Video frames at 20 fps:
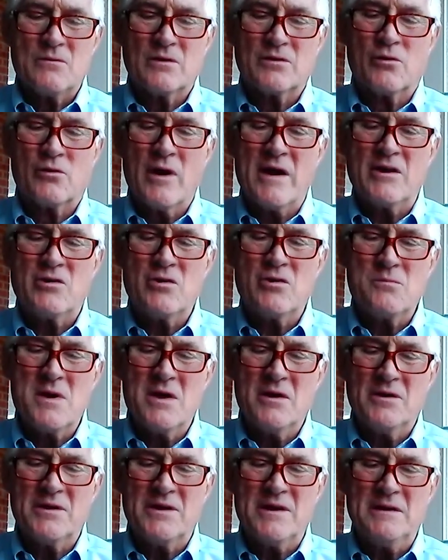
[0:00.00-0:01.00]
With great
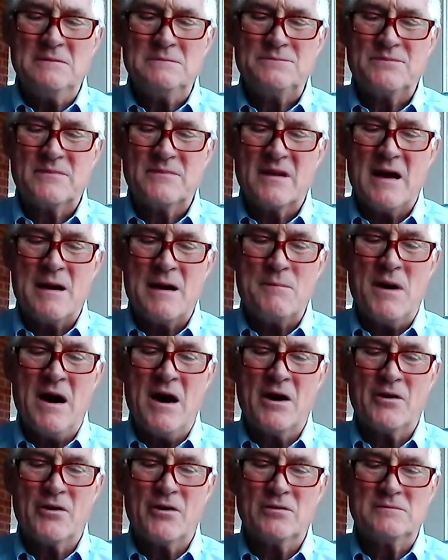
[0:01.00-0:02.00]
humility, I'm
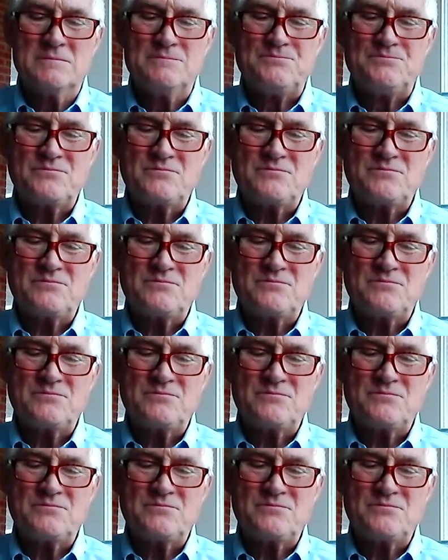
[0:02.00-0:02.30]
honored